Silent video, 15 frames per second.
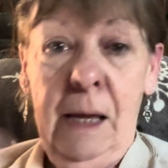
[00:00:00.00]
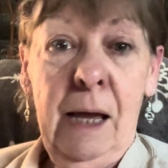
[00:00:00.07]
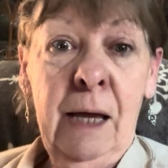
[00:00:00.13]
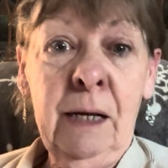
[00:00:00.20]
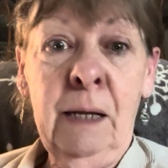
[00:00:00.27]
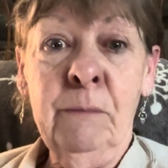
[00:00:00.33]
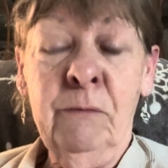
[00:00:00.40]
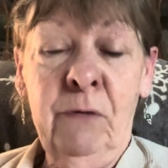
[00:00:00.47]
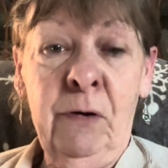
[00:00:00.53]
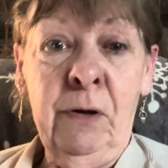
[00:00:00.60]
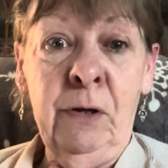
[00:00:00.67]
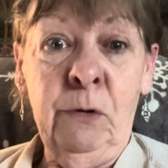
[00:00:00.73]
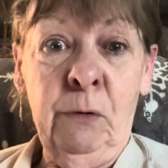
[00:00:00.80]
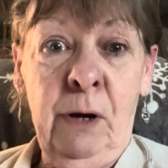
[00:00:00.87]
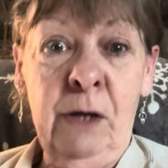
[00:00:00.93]
And I'm very
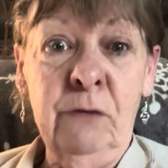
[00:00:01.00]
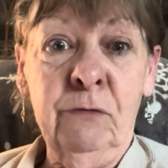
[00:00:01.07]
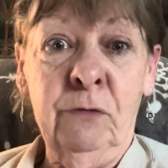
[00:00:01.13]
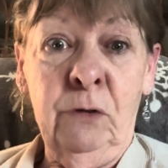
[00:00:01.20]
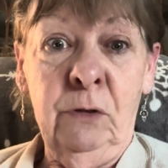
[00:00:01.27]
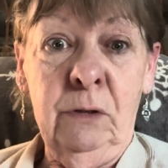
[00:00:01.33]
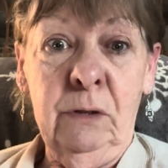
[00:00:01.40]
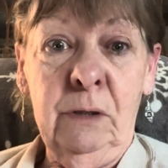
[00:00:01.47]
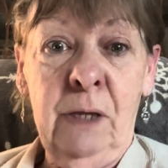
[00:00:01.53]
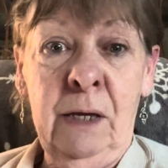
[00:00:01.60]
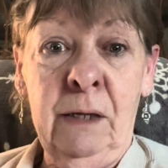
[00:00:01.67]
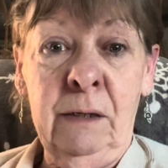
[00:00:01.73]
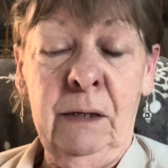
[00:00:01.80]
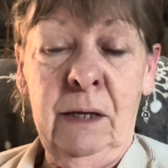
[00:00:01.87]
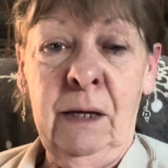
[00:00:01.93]
grateful,
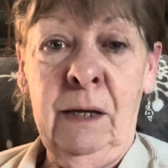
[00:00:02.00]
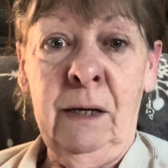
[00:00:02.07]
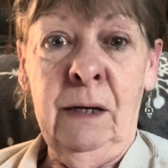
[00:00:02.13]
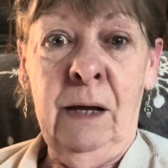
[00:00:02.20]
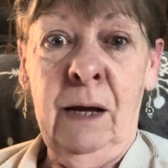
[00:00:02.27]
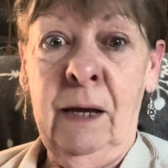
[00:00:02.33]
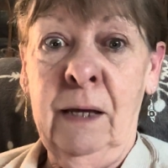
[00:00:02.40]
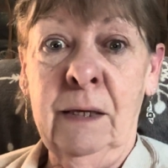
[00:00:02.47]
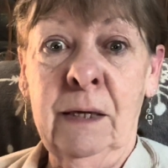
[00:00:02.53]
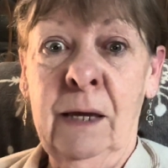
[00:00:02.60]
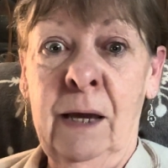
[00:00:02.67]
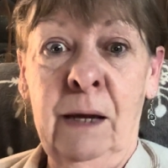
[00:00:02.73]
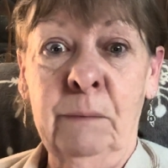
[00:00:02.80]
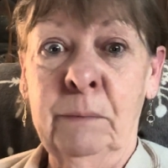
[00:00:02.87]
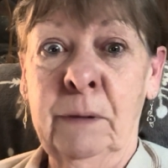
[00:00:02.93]
and I
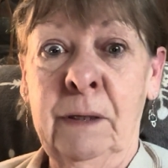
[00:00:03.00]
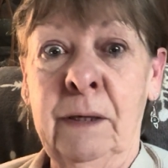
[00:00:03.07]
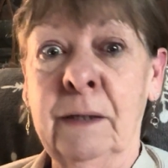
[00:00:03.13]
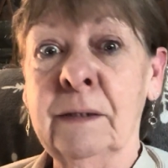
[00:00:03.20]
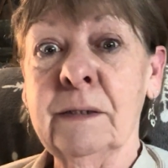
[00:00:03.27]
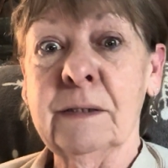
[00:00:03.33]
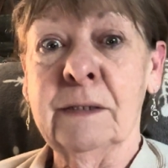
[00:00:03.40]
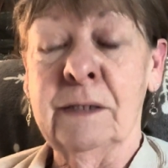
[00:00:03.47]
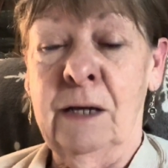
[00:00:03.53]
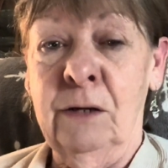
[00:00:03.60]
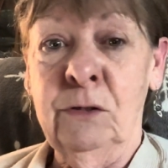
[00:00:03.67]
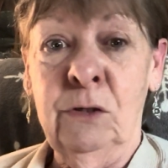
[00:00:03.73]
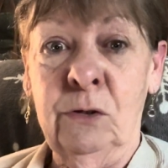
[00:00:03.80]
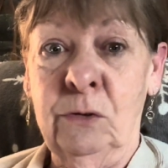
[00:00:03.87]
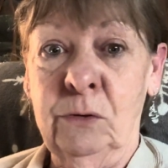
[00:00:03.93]
can't begin to tell
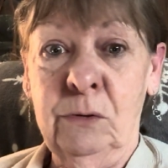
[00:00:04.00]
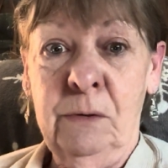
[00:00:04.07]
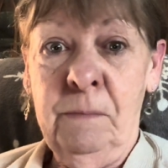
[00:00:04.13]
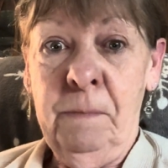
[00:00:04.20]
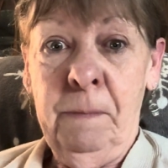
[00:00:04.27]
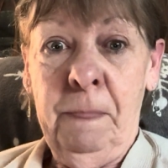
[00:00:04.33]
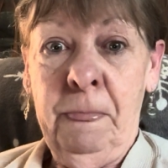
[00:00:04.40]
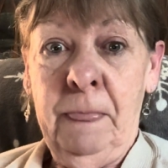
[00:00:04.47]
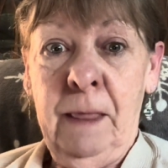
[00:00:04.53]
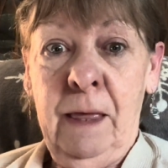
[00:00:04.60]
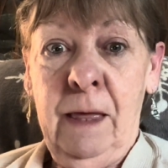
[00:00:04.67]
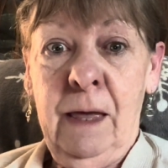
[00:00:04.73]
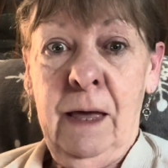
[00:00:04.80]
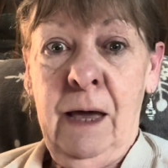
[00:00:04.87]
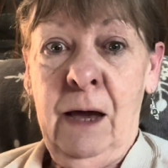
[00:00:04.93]
you
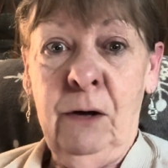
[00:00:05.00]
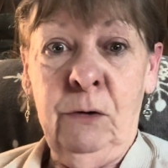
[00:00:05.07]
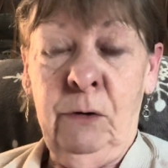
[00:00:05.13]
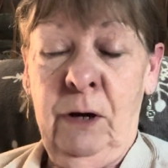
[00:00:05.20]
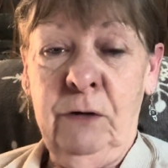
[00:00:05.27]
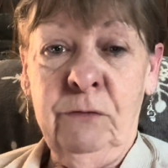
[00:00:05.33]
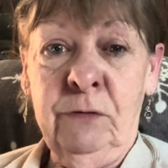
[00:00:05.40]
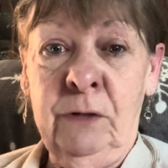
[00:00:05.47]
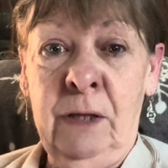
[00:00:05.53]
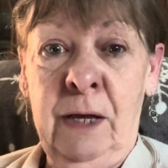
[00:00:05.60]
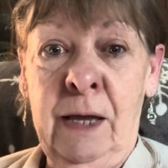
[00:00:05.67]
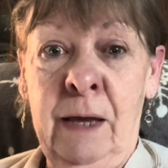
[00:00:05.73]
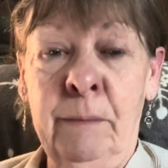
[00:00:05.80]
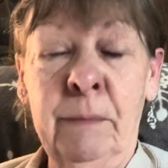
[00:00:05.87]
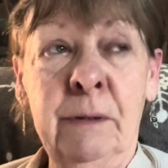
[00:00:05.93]
how grateful I am.